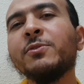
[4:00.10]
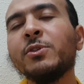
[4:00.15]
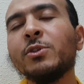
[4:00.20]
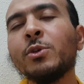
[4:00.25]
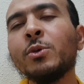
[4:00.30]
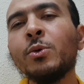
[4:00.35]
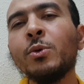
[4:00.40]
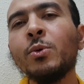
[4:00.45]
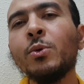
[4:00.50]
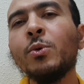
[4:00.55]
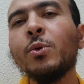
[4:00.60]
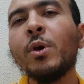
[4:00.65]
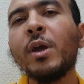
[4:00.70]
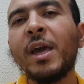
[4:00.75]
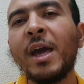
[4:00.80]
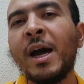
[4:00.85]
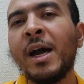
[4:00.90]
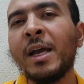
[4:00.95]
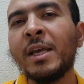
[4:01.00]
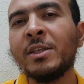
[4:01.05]
two
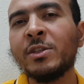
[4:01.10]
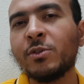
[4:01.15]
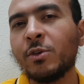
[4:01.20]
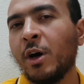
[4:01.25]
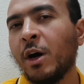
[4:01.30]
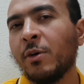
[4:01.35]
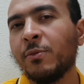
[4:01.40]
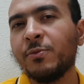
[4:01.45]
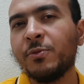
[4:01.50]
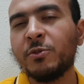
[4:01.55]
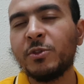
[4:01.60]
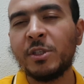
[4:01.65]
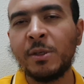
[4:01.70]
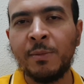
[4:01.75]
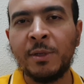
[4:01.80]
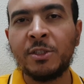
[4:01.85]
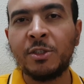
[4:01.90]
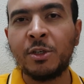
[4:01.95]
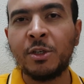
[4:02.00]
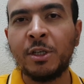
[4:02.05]
kinds of
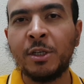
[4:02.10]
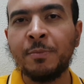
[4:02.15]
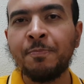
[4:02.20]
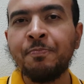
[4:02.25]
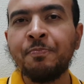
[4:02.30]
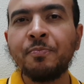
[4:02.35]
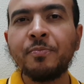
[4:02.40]
symmetry.